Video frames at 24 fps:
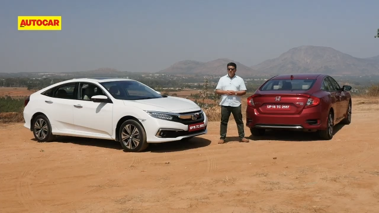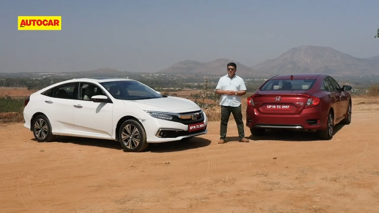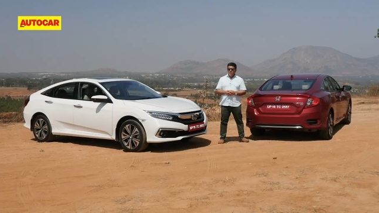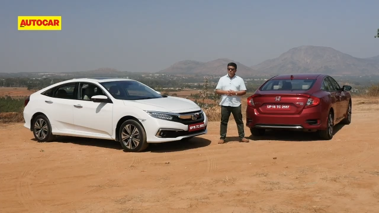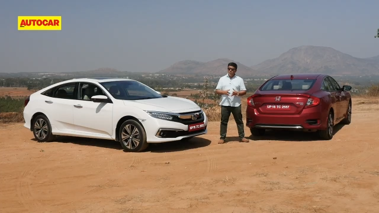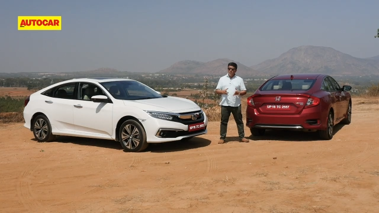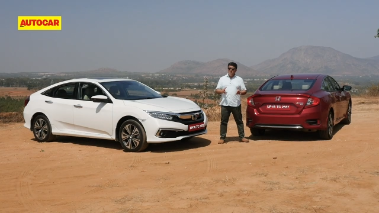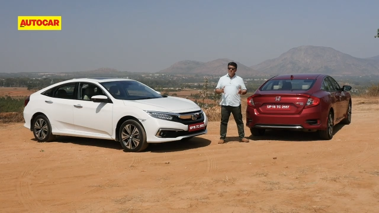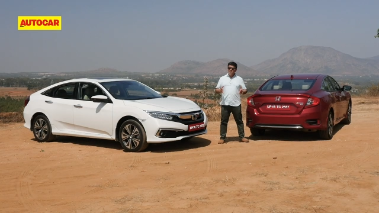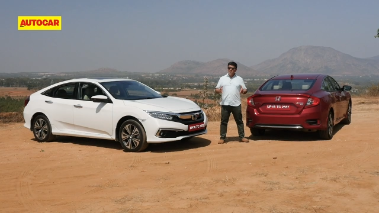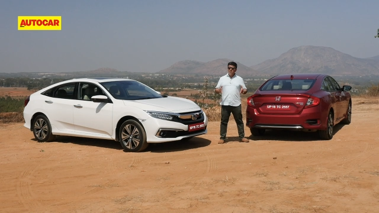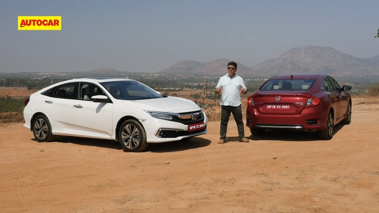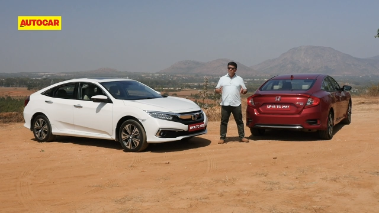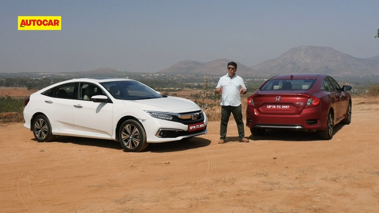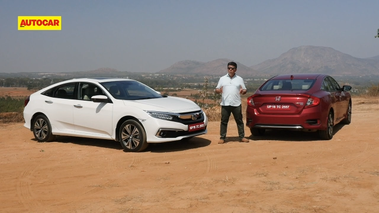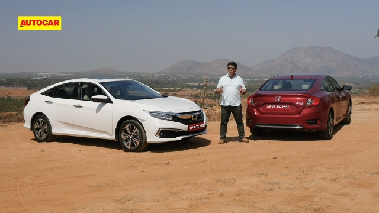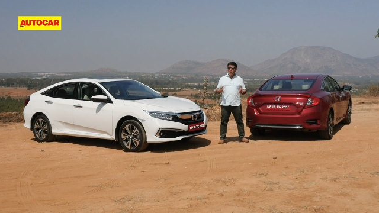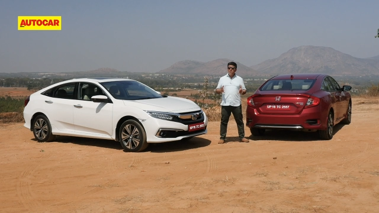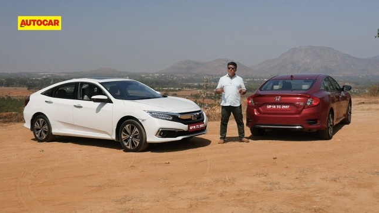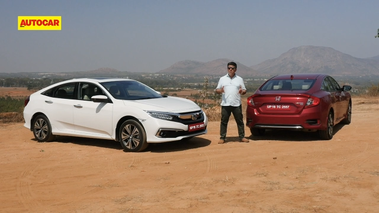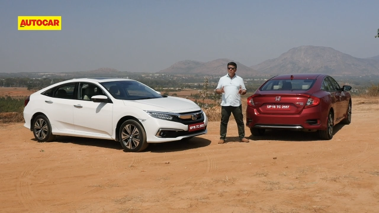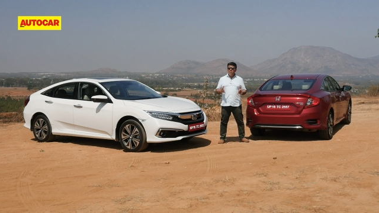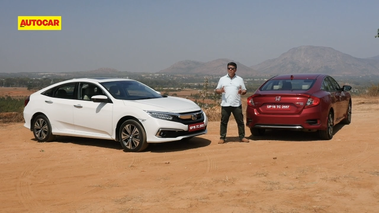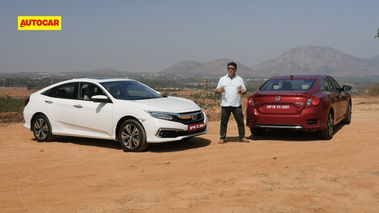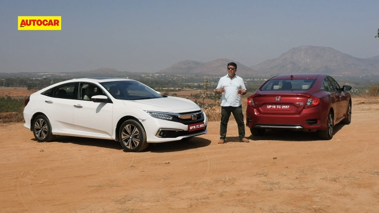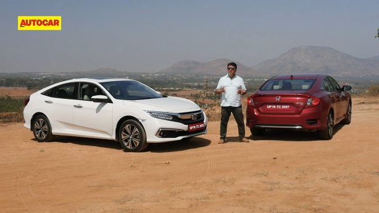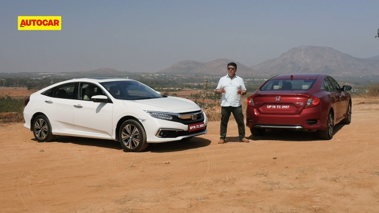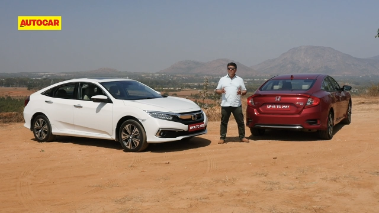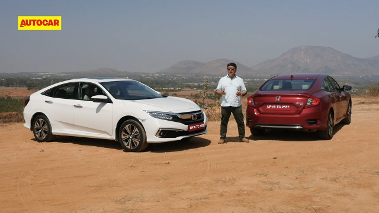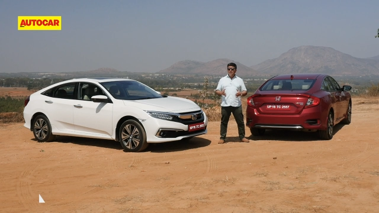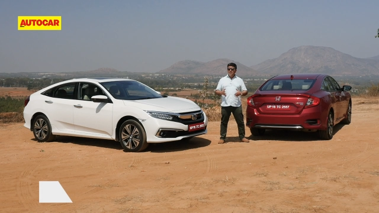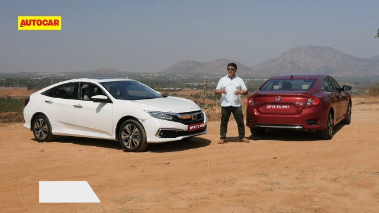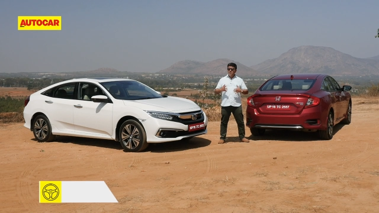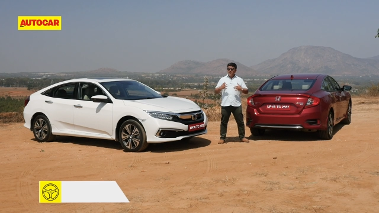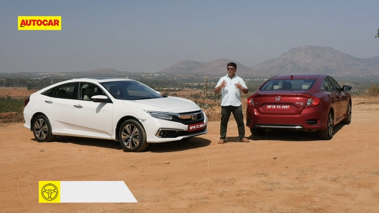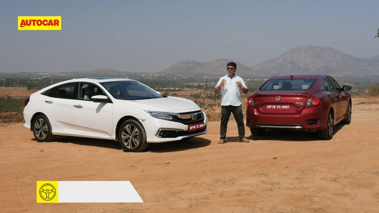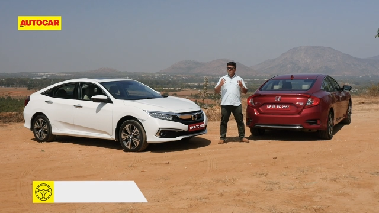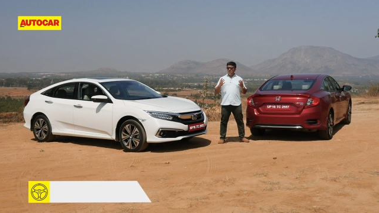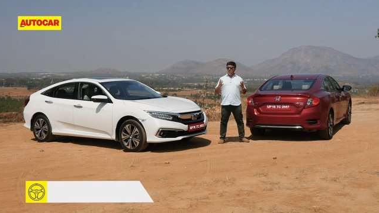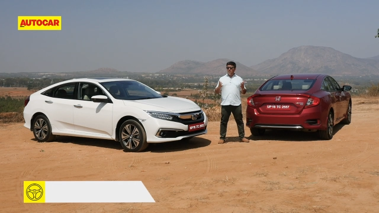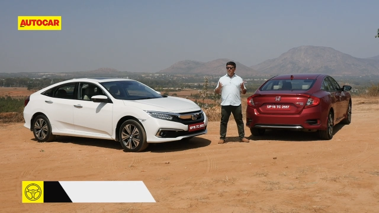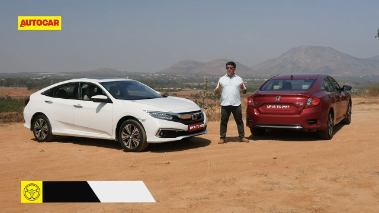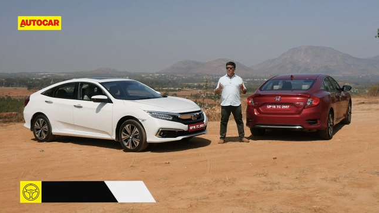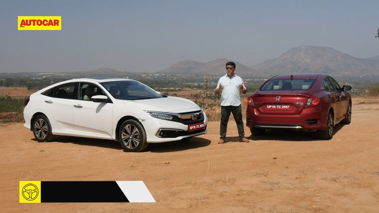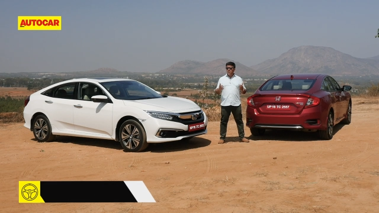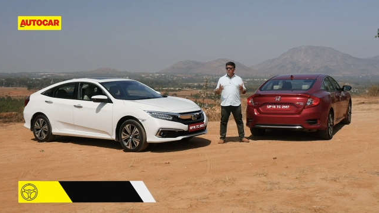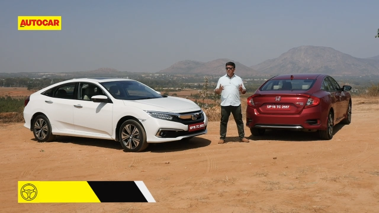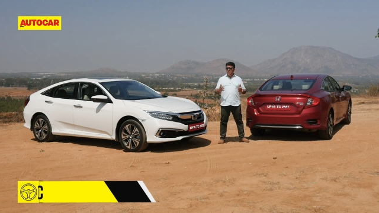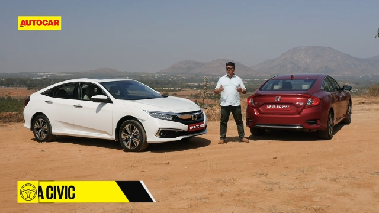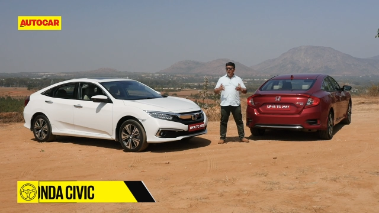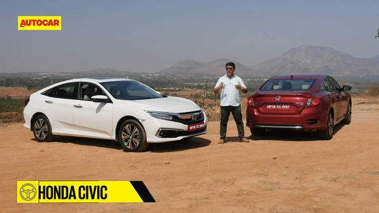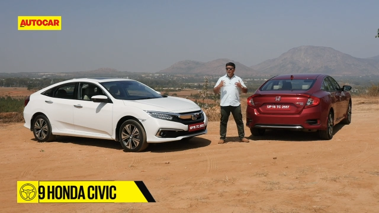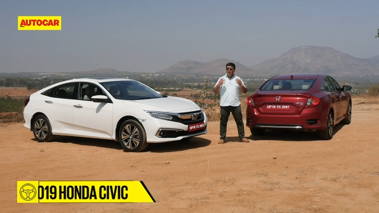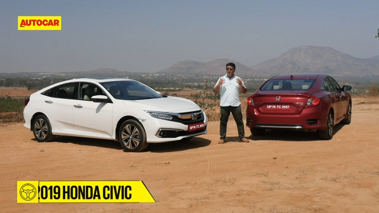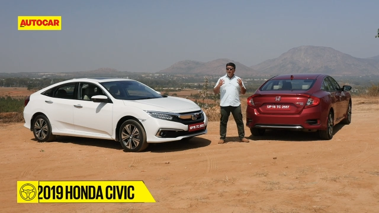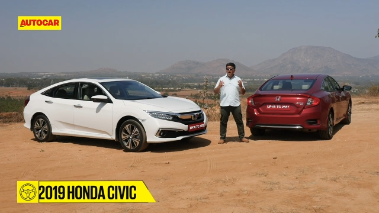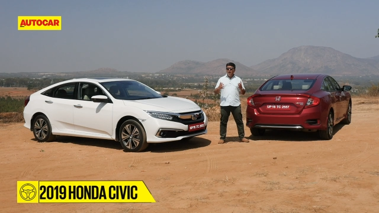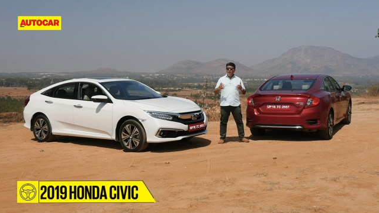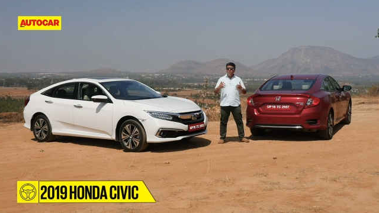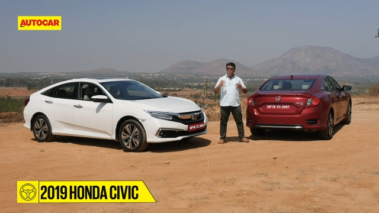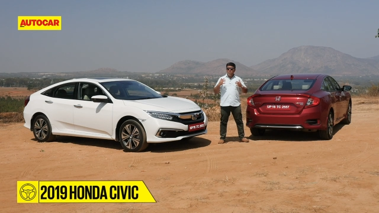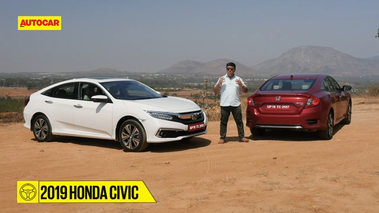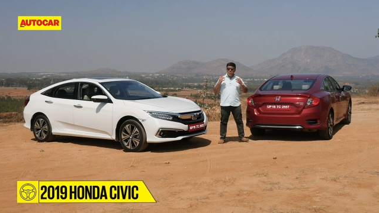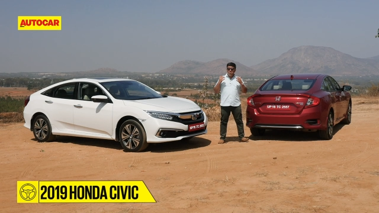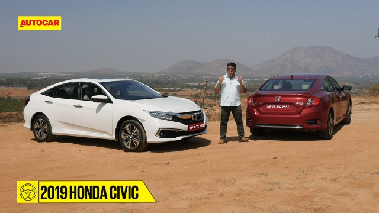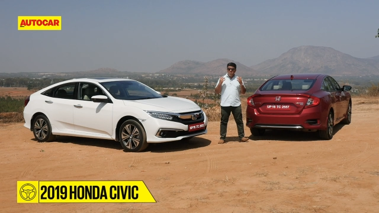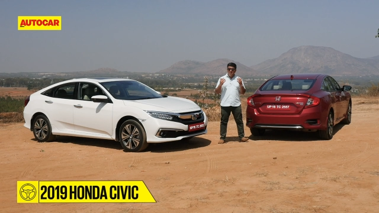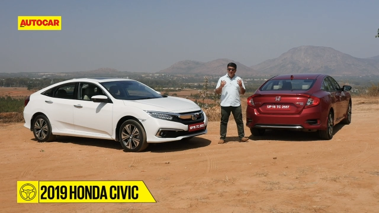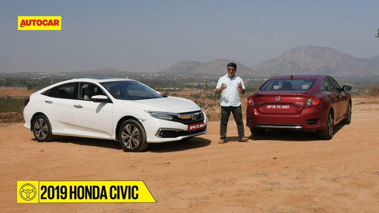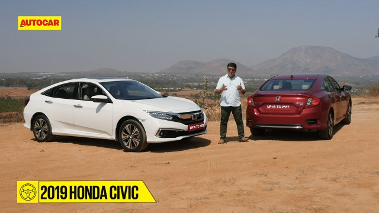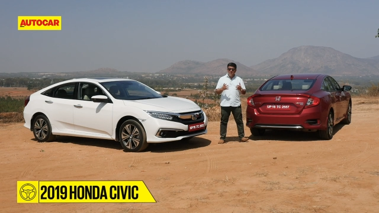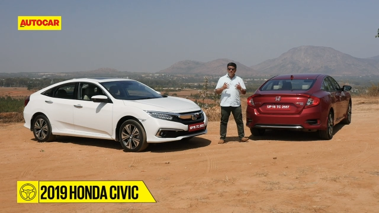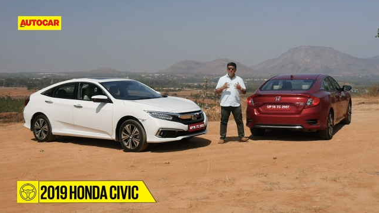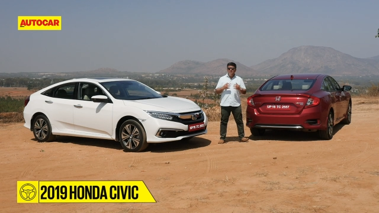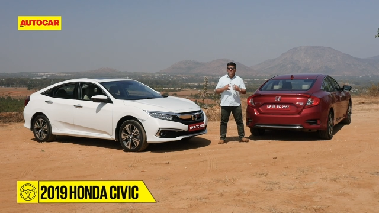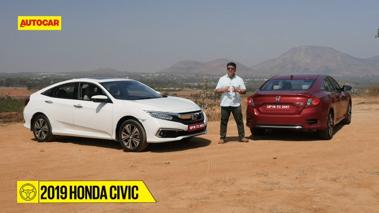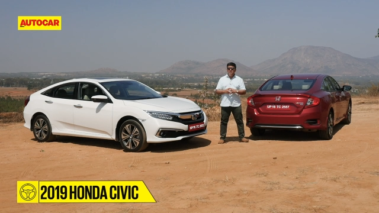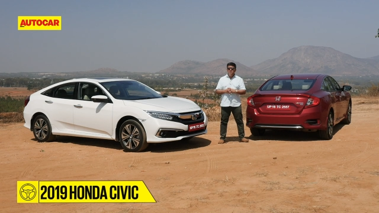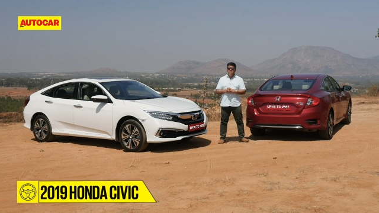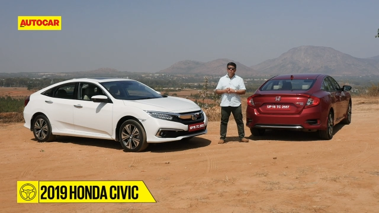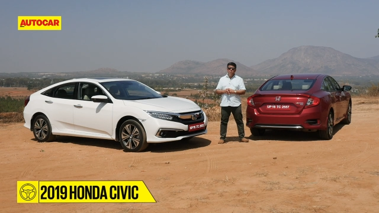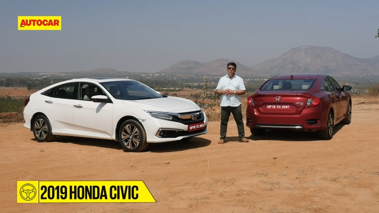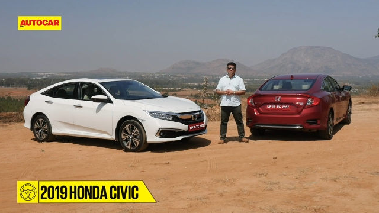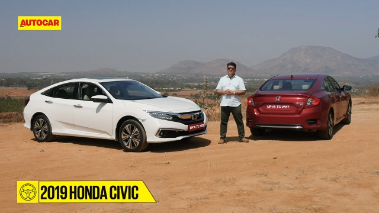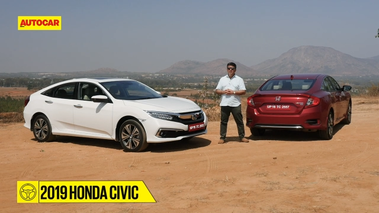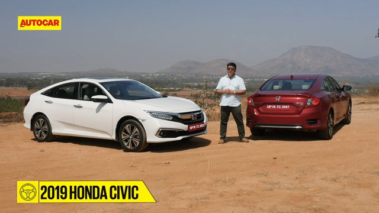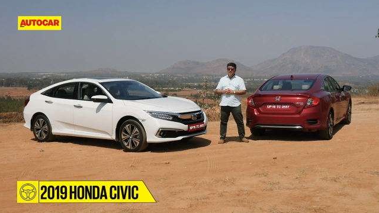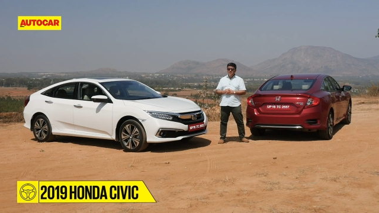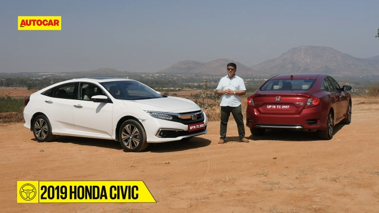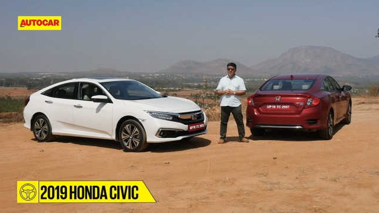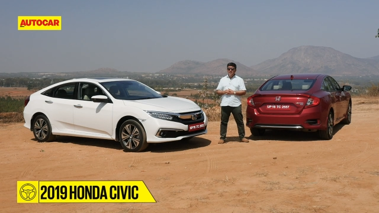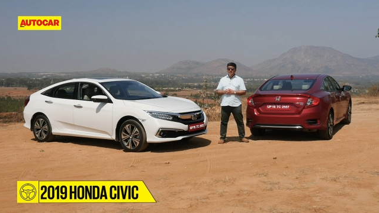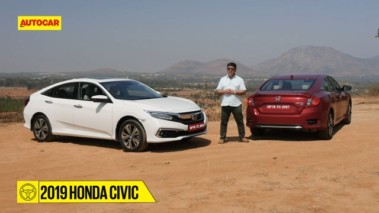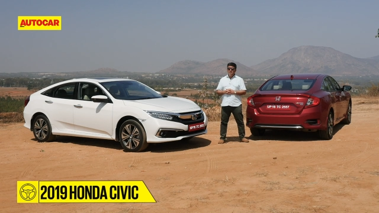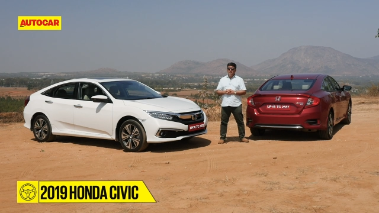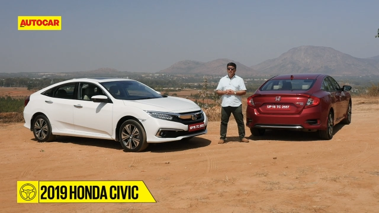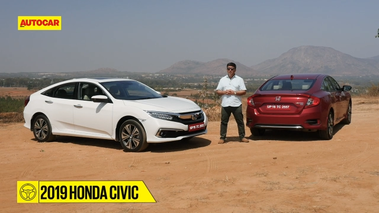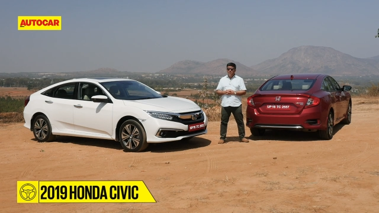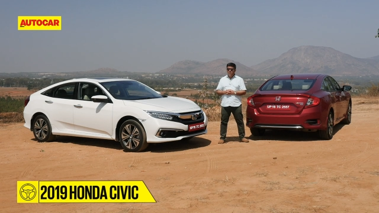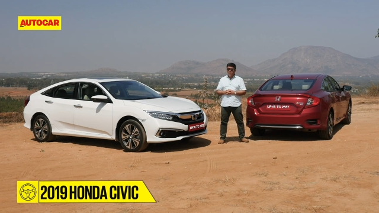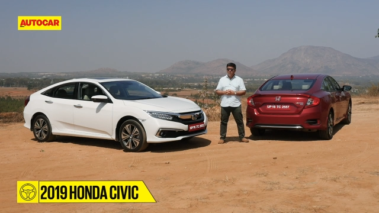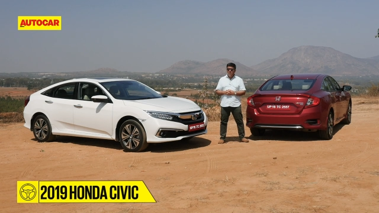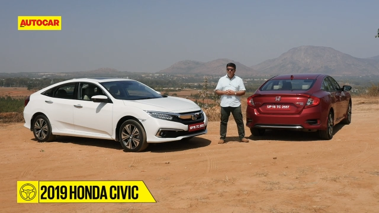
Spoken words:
Nobody's mouth can be seen.